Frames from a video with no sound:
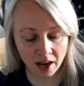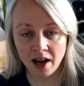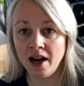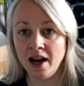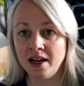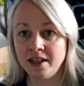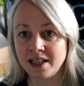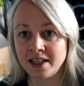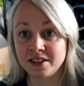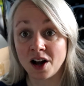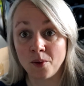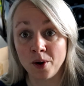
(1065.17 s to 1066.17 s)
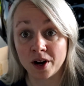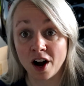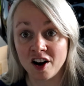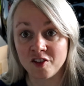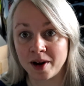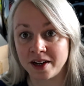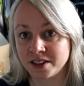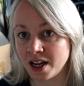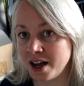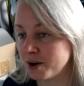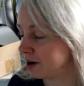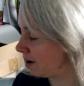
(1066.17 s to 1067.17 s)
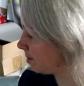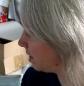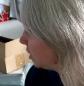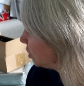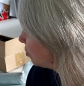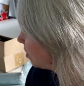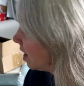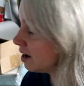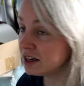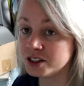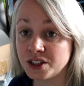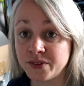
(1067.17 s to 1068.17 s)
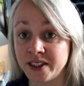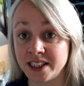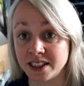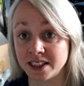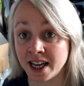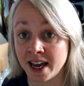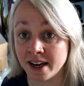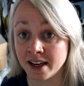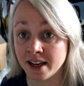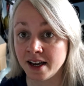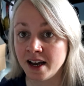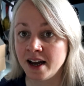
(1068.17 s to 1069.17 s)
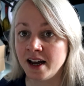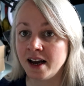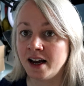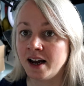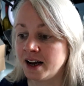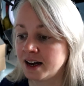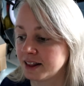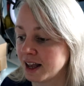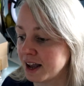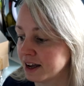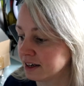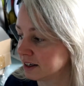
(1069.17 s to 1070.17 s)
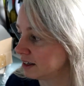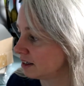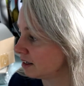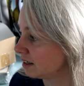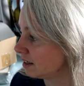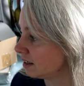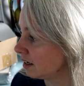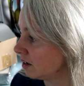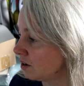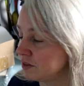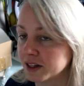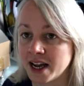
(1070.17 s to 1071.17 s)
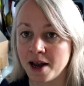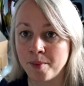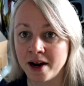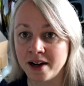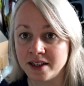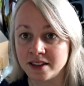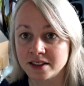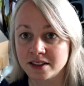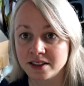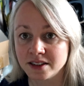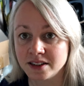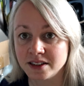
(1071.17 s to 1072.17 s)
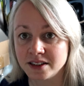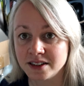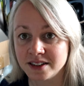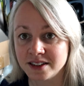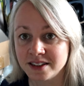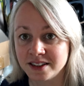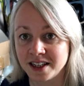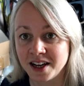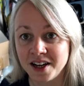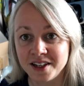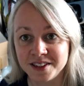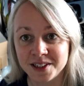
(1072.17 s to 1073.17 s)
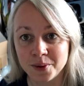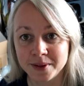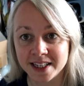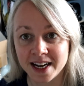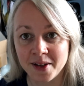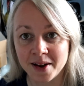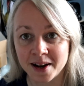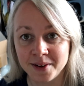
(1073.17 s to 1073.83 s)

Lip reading: And I start work at past, so I'm going to try and just finish this tin and then hopefully get it packaged. So we'll see how that